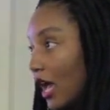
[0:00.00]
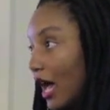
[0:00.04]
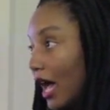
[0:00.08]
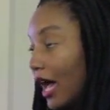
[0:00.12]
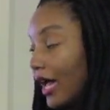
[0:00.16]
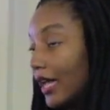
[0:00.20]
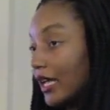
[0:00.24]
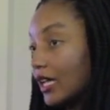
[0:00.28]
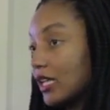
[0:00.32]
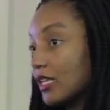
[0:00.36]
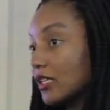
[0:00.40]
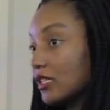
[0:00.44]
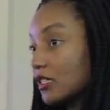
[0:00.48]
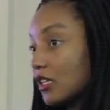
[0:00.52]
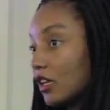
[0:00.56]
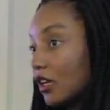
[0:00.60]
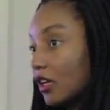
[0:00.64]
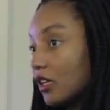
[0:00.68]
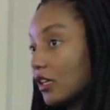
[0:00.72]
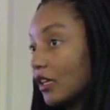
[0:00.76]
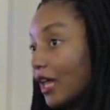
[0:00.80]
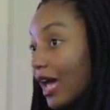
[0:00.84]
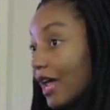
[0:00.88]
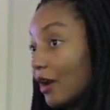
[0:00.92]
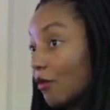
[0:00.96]
I
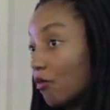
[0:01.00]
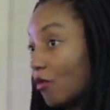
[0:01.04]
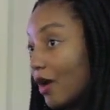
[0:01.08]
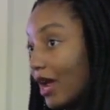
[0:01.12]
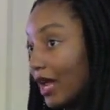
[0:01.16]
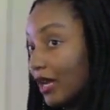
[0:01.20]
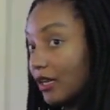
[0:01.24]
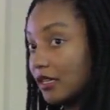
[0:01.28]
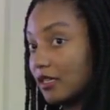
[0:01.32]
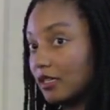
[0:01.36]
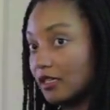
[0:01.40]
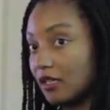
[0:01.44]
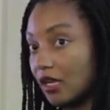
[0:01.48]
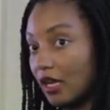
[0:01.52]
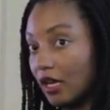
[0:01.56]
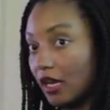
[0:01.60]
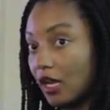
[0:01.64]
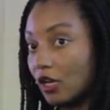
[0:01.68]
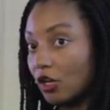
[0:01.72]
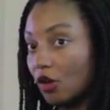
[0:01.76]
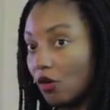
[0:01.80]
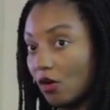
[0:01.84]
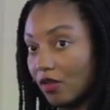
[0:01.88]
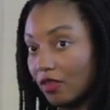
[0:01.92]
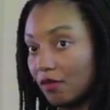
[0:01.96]
interned, I read, and
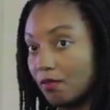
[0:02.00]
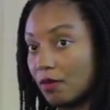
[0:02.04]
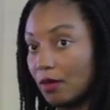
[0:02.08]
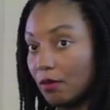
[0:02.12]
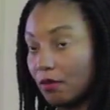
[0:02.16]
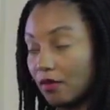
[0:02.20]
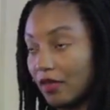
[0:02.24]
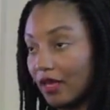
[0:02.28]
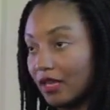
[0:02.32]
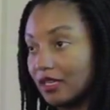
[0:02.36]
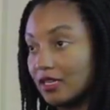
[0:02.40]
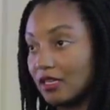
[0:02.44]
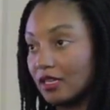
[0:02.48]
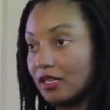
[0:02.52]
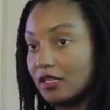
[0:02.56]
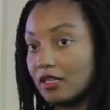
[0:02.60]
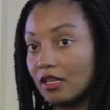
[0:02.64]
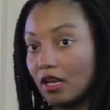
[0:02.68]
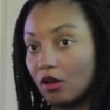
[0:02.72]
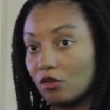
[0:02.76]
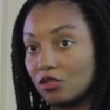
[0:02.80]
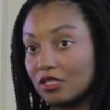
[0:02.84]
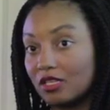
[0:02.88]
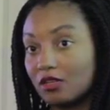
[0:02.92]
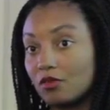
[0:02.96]
I know other people that did,
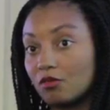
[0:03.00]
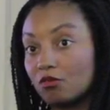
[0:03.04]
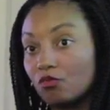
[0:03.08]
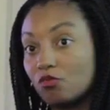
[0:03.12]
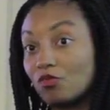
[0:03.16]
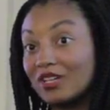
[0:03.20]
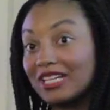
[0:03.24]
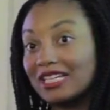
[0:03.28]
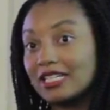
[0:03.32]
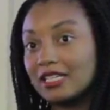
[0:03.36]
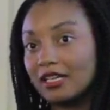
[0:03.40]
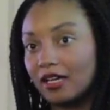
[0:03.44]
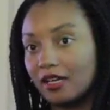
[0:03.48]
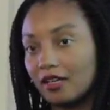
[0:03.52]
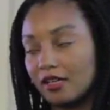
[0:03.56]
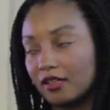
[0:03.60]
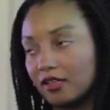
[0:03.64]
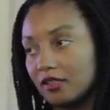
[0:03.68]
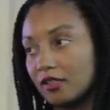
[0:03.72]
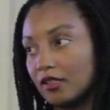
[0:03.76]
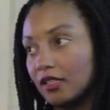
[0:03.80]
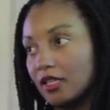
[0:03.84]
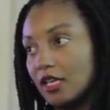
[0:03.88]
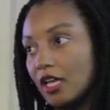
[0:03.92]
I was a reader.